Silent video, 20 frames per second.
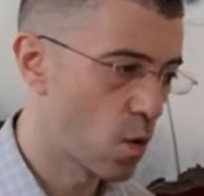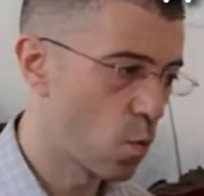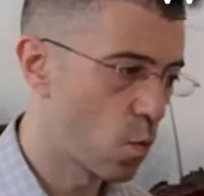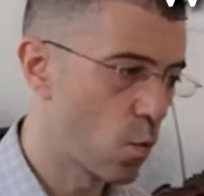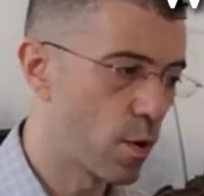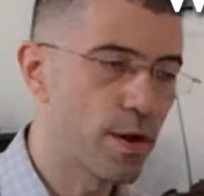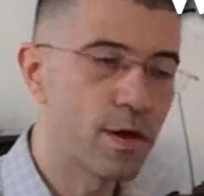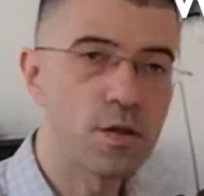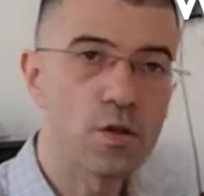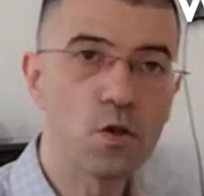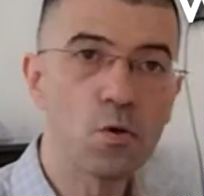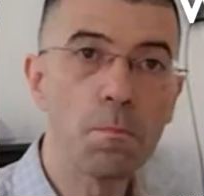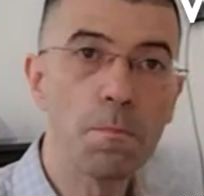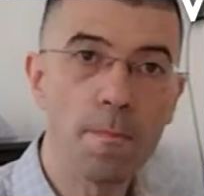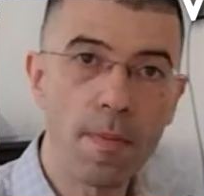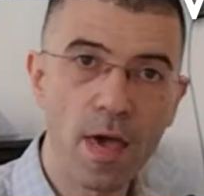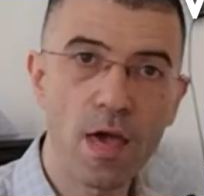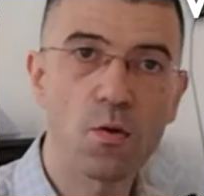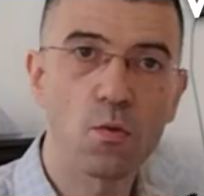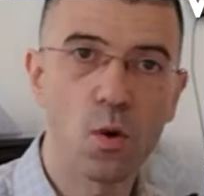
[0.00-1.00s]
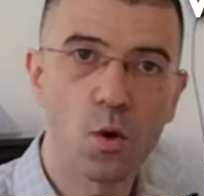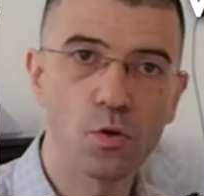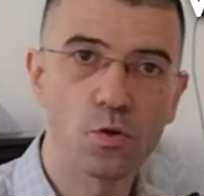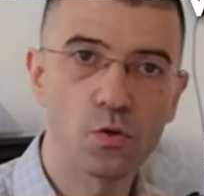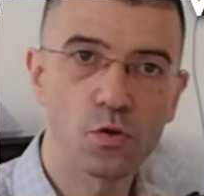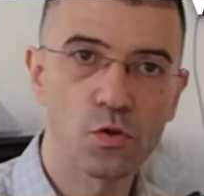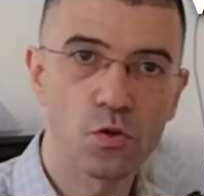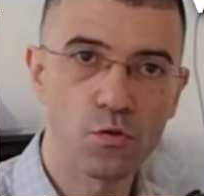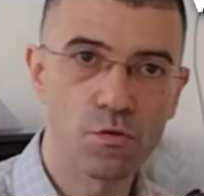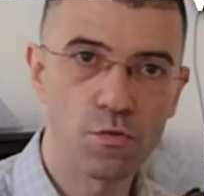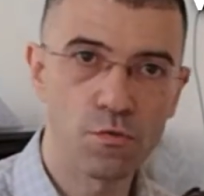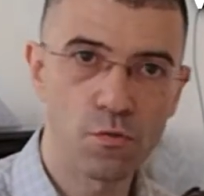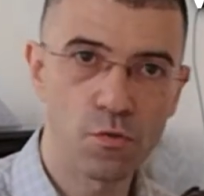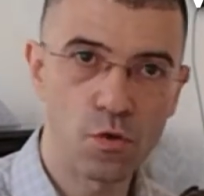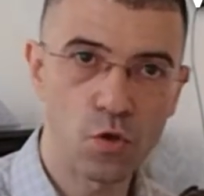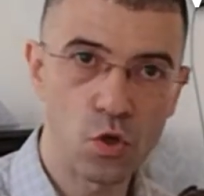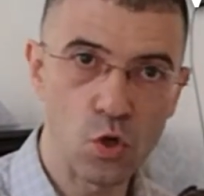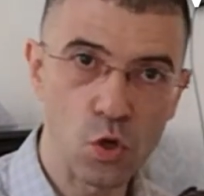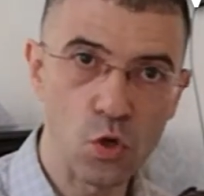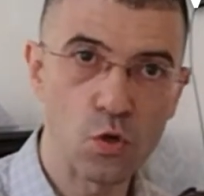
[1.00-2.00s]
where you may want to
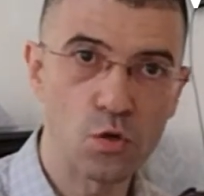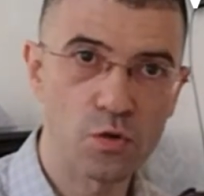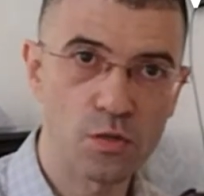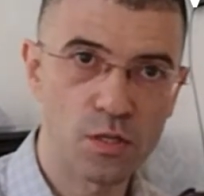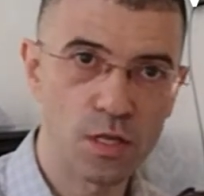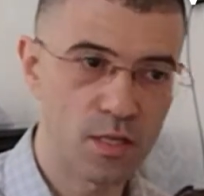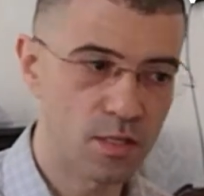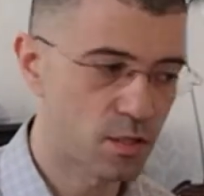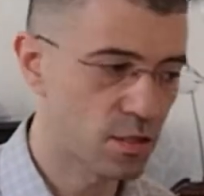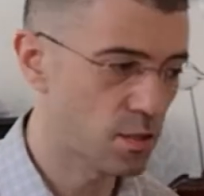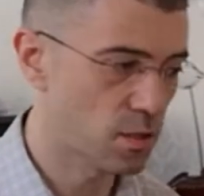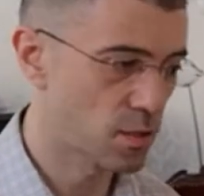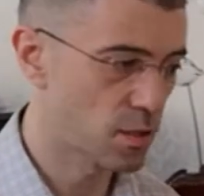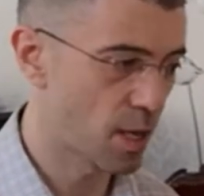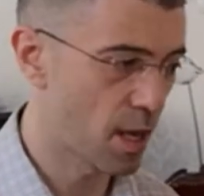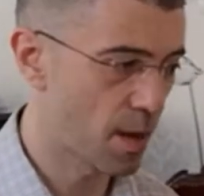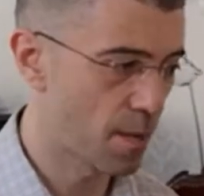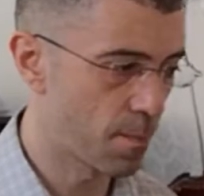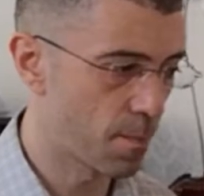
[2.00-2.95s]
use this